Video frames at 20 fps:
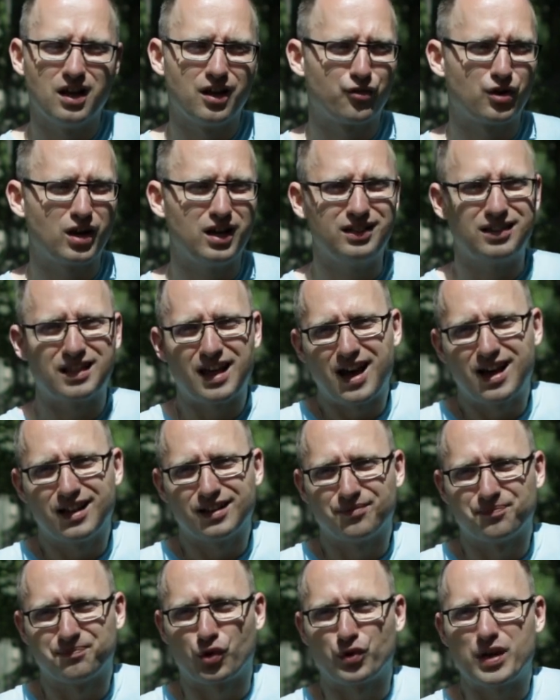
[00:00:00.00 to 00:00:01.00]
right,
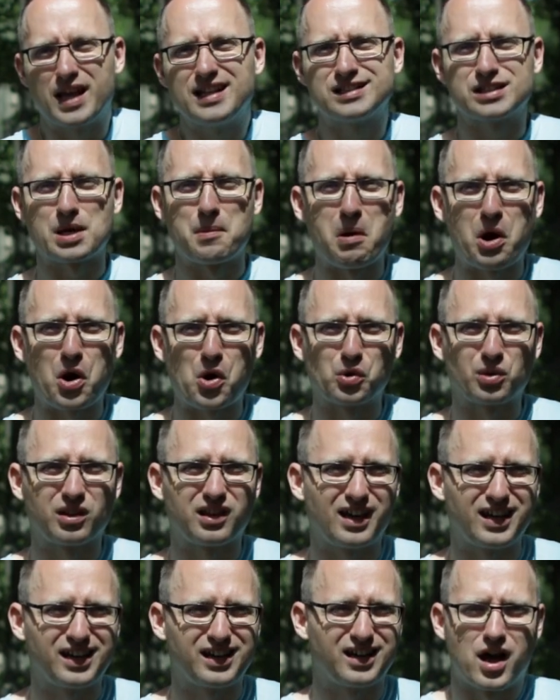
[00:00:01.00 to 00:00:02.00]
that creates about
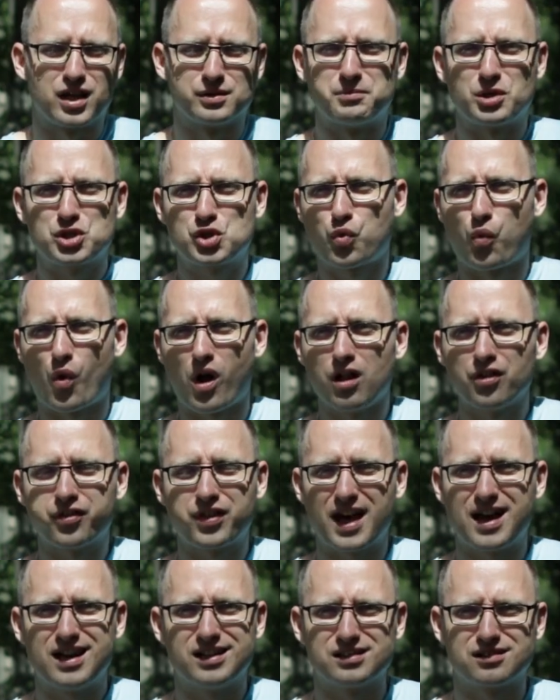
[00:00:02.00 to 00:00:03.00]
like as much
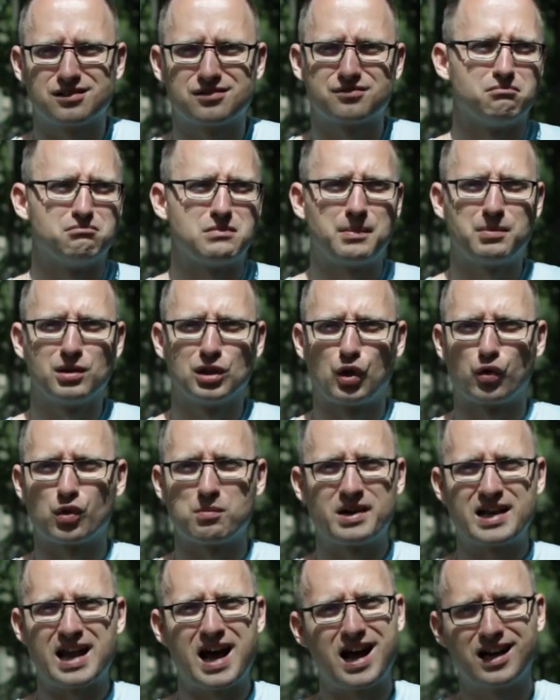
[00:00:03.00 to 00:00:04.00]
wealth as maybe lower
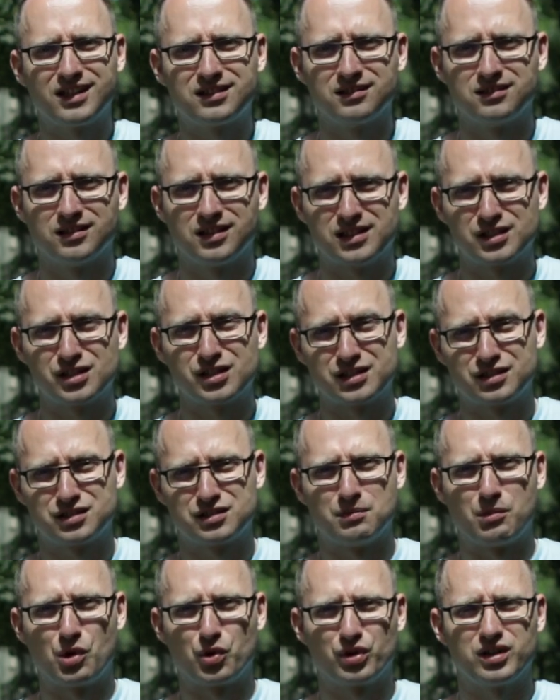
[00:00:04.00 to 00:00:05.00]
Manhattan, and that's
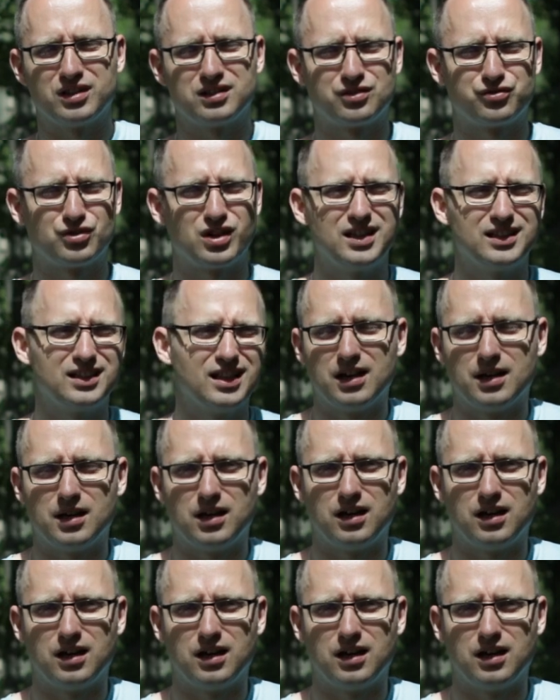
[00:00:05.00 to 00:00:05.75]
about it, right?